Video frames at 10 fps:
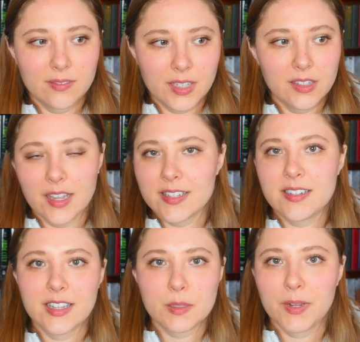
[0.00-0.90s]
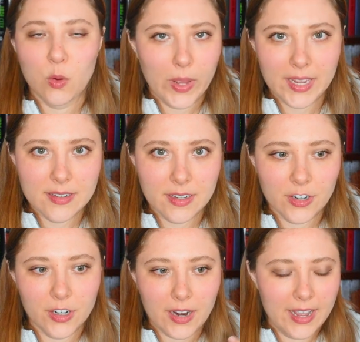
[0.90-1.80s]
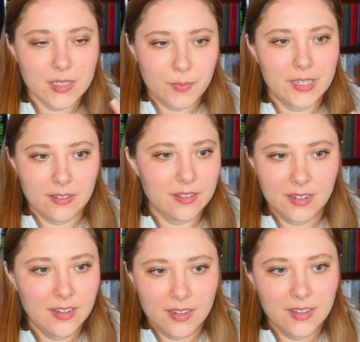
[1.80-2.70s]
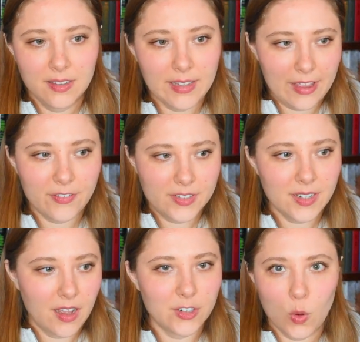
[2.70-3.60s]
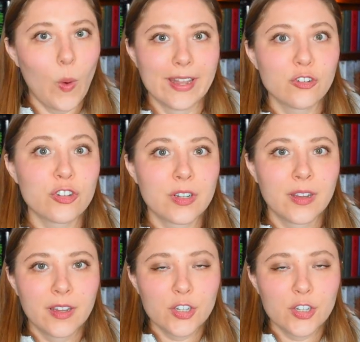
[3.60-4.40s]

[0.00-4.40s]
lust that's been awakened in her has been left unquenched,